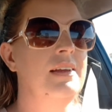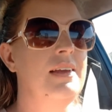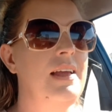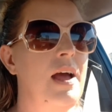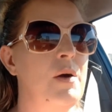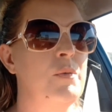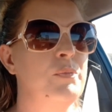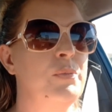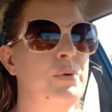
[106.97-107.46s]

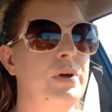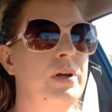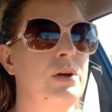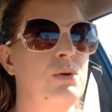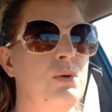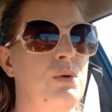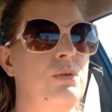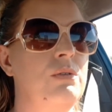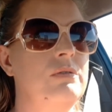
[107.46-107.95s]
yeah, pretty
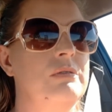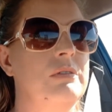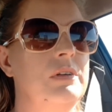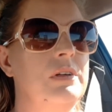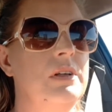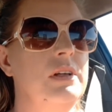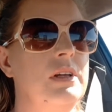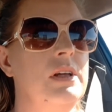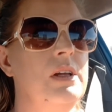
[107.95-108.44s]
cool.
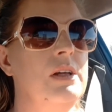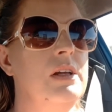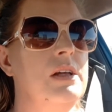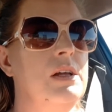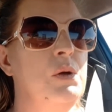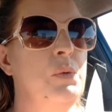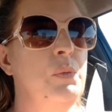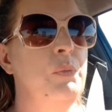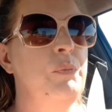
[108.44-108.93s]

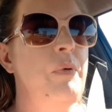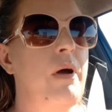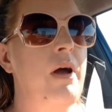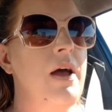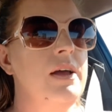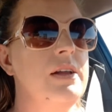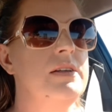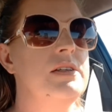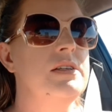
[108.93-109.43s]

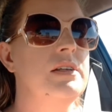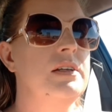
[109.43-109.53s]
But